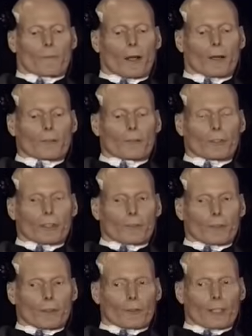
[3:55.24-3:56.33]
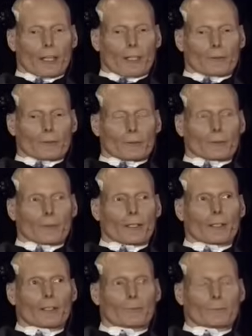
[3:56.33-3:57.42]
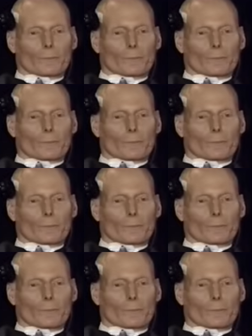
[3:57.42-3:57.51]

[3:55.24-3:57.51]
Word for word: of seeing firsthand where